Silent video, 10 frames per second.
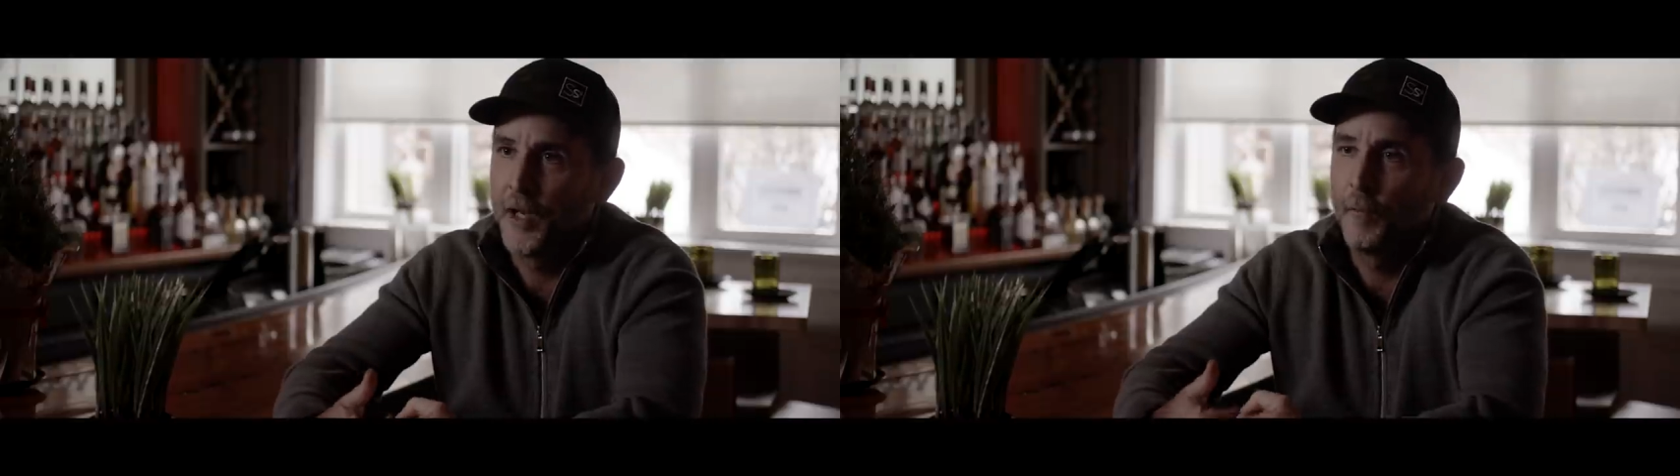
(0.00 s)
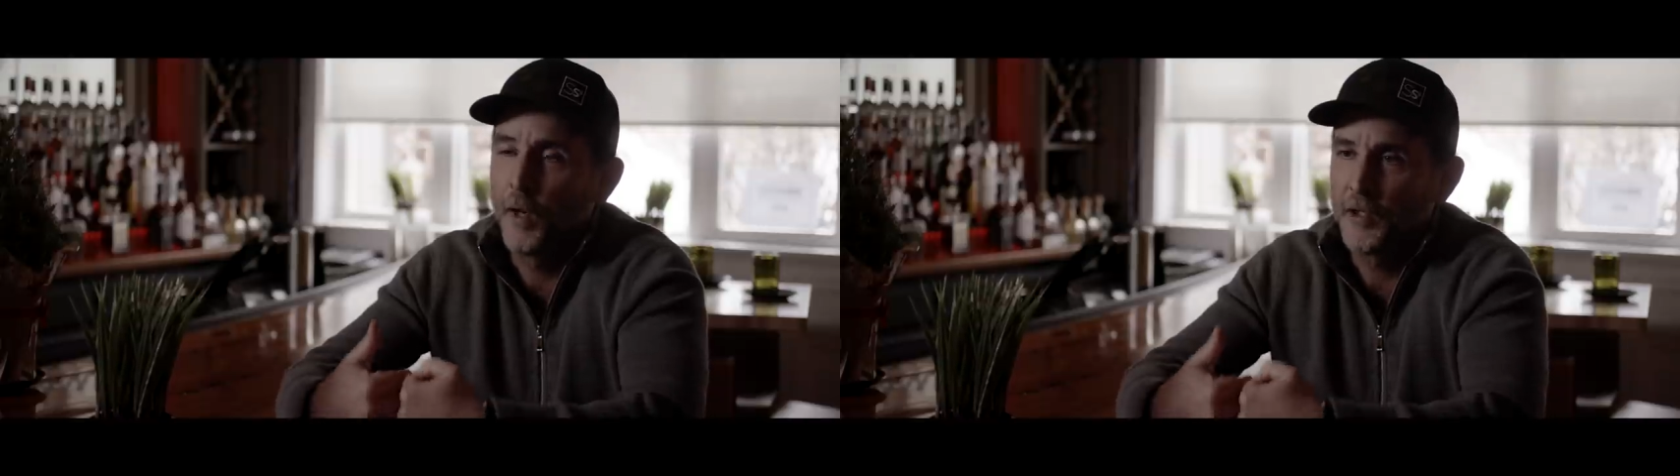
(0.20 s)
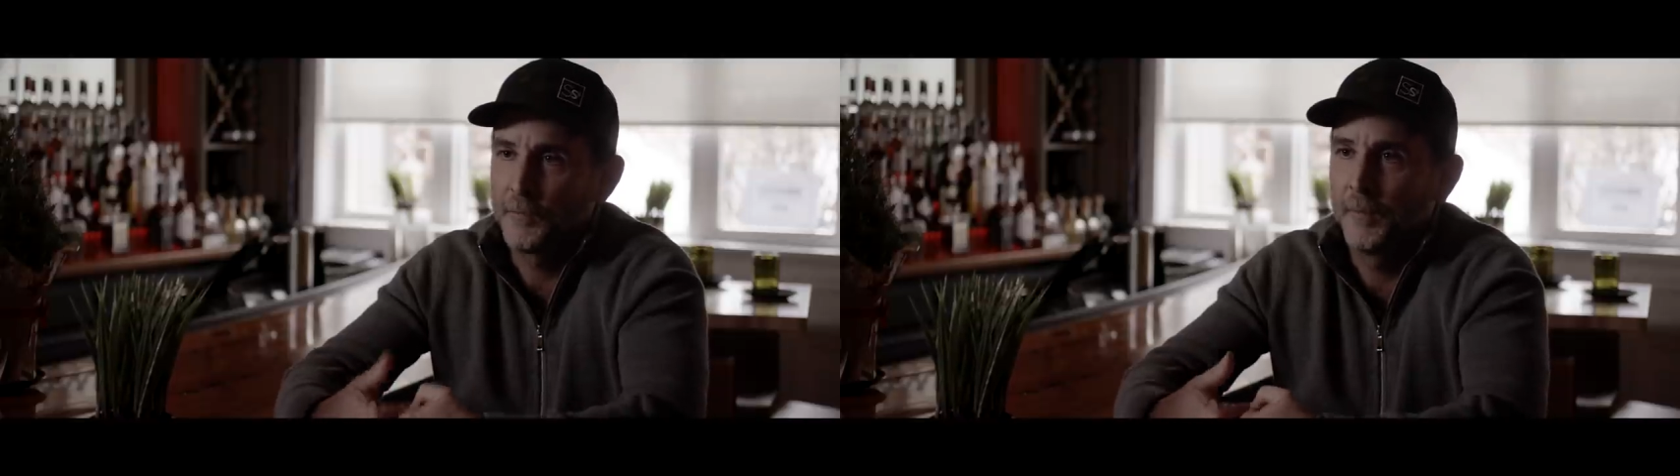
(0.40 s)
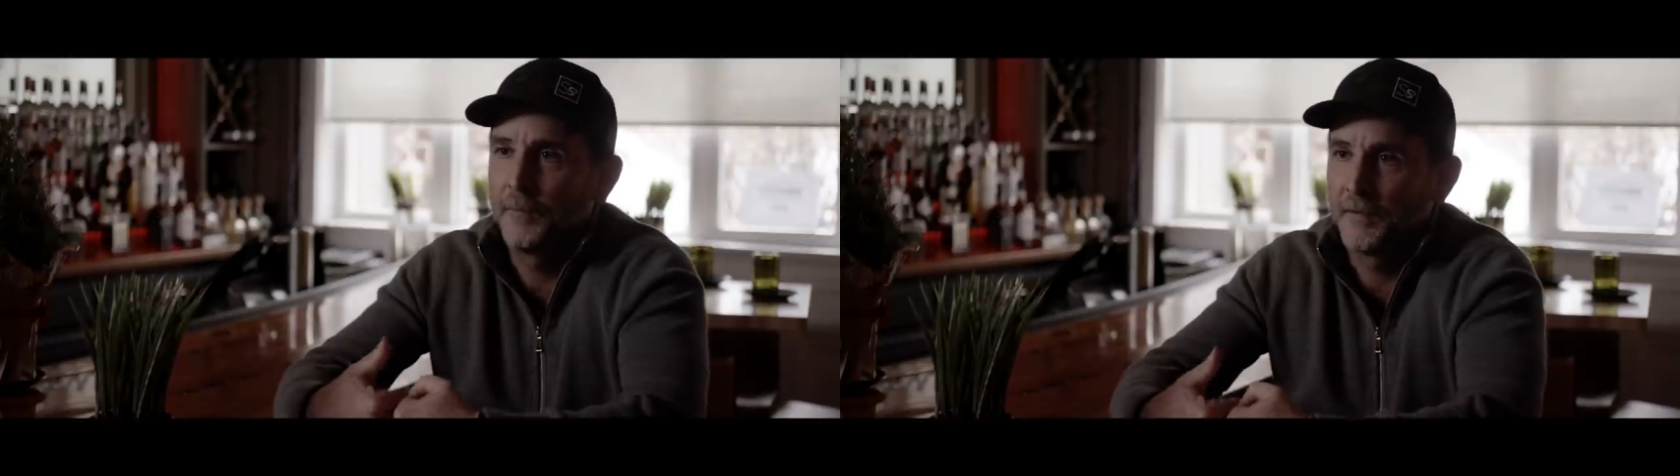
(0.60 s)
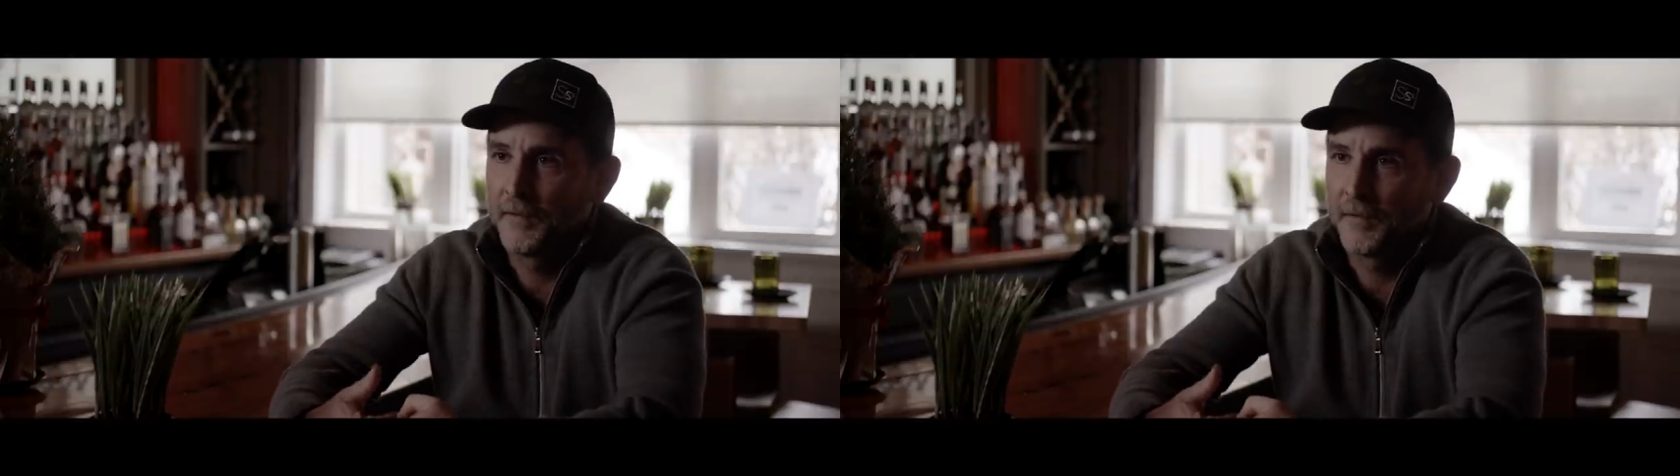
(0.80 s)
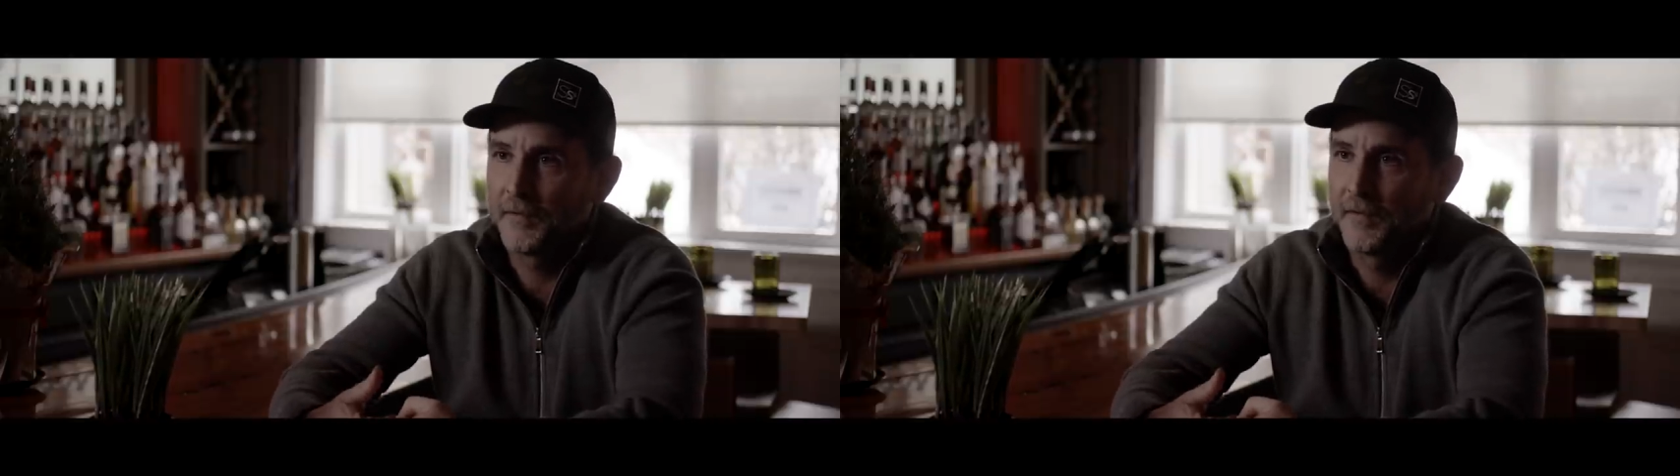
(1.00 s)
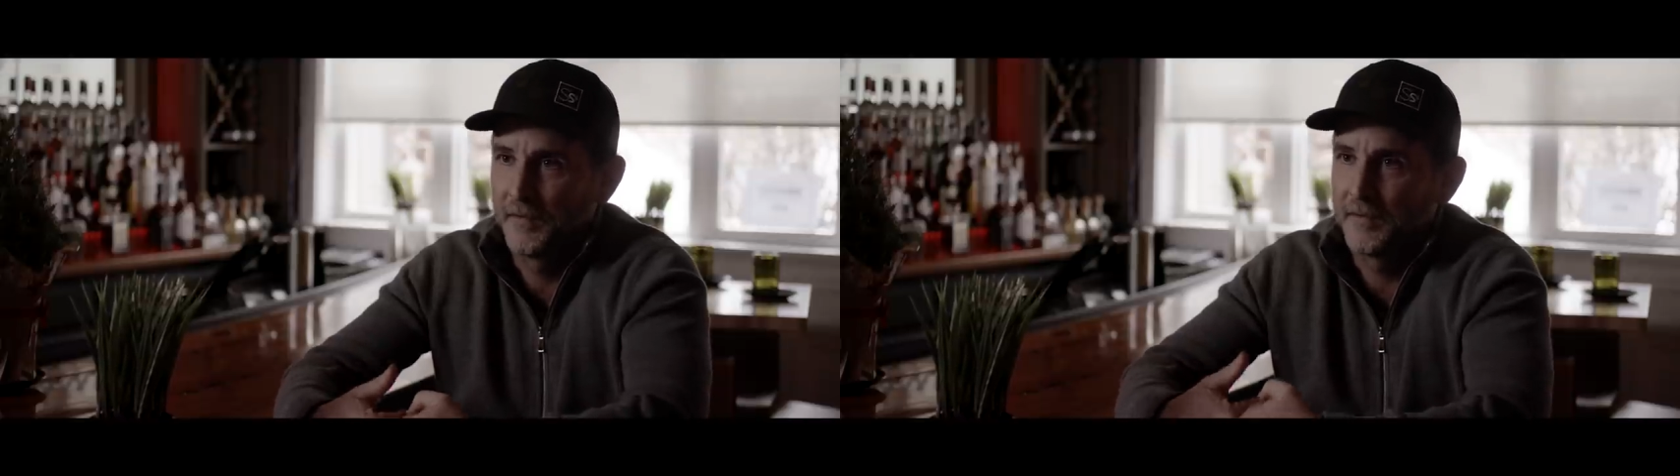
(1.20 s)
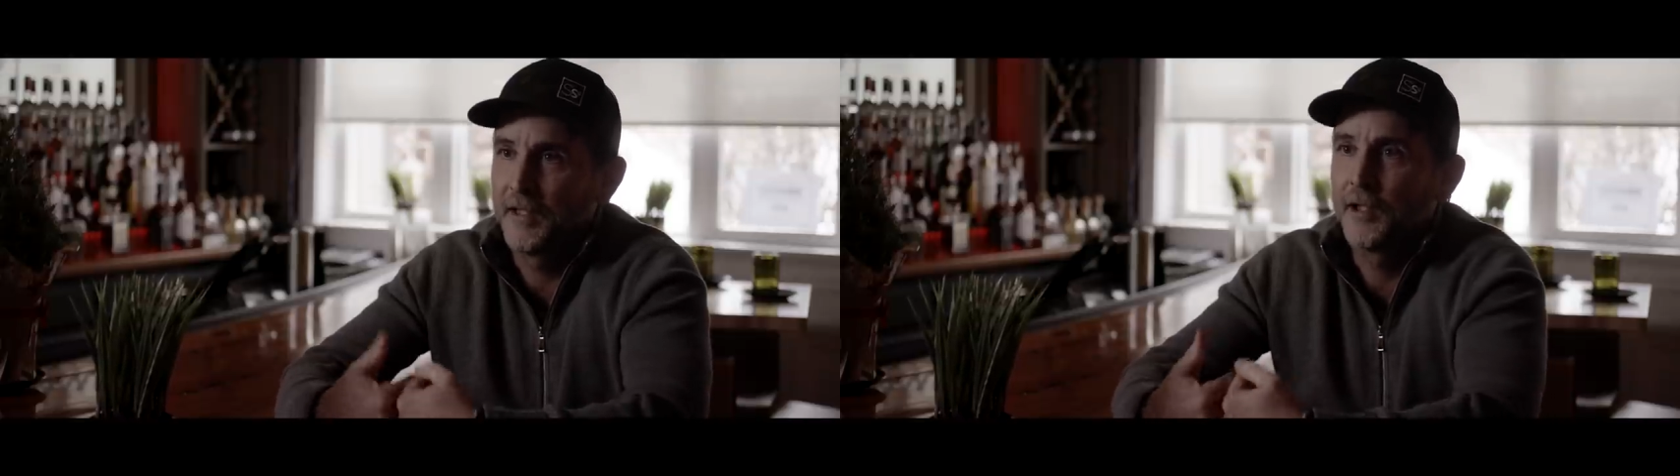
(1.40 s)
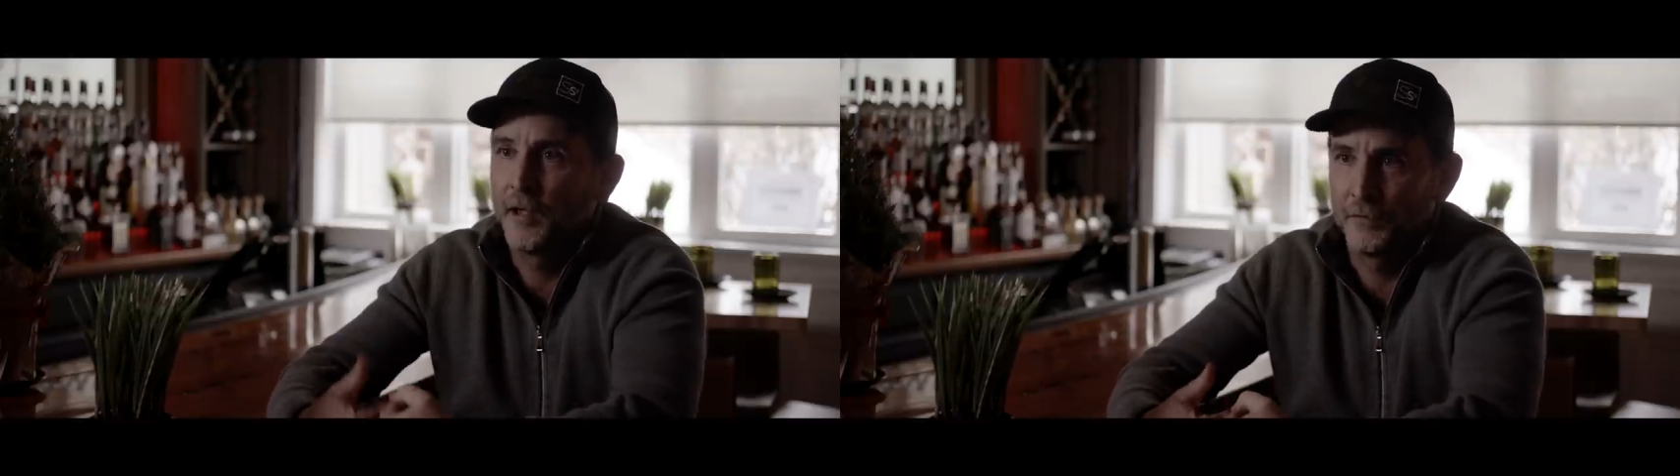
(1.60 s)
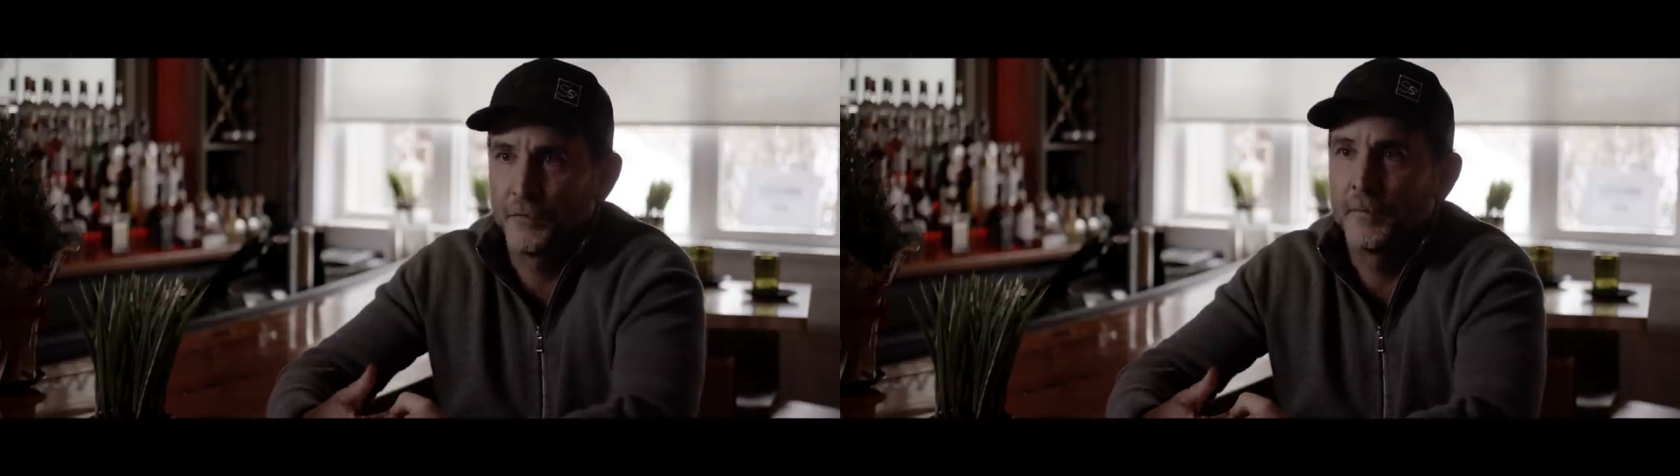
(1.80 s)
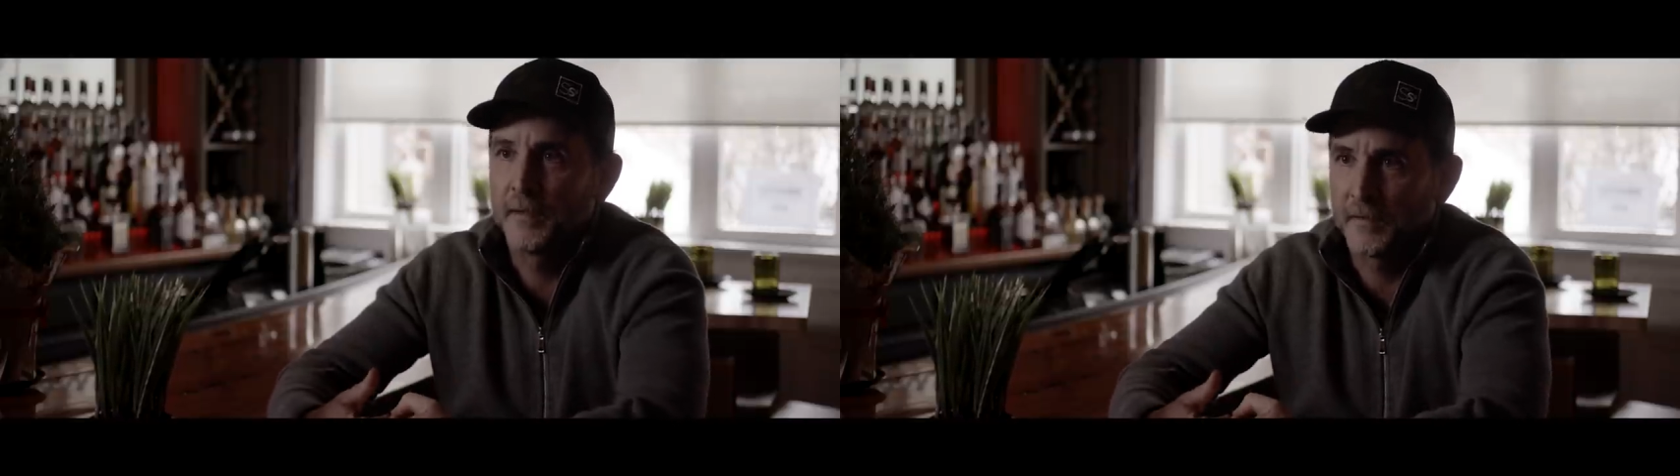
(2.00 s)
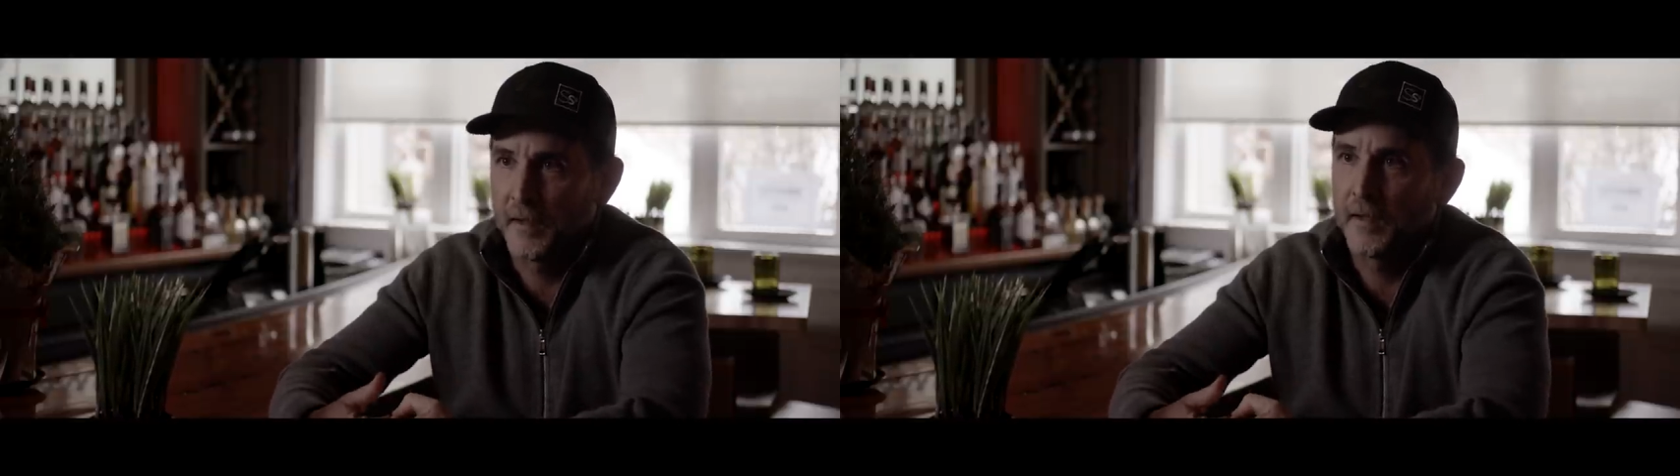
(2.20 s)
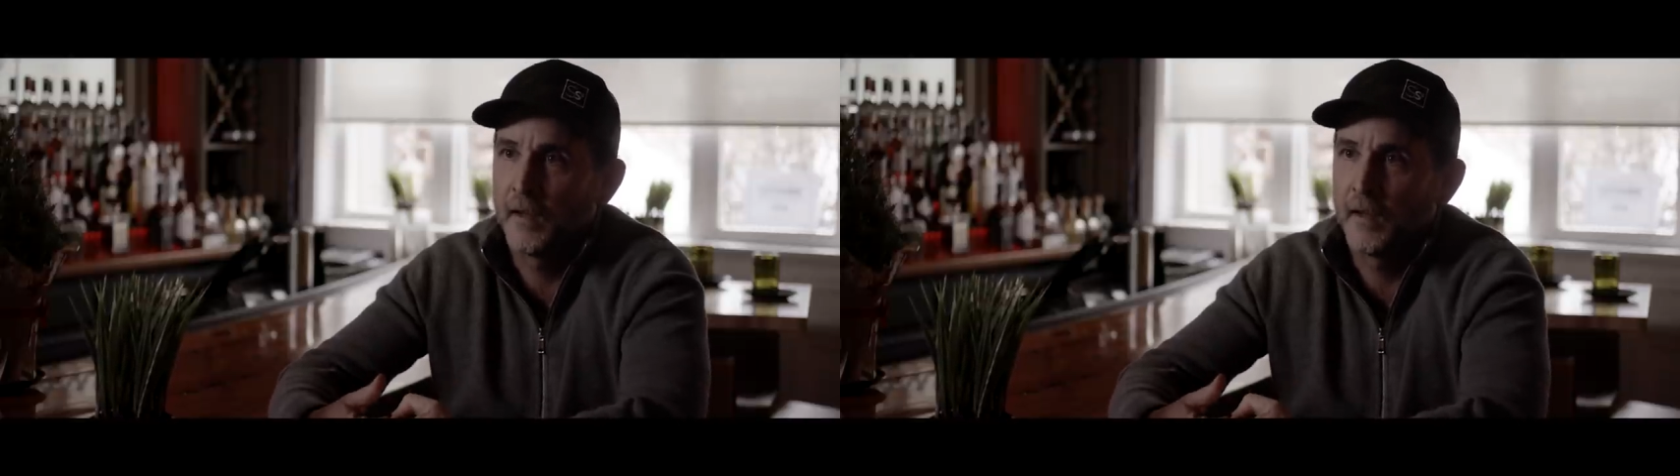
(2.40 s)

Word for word: and watch my business get gutted from the inside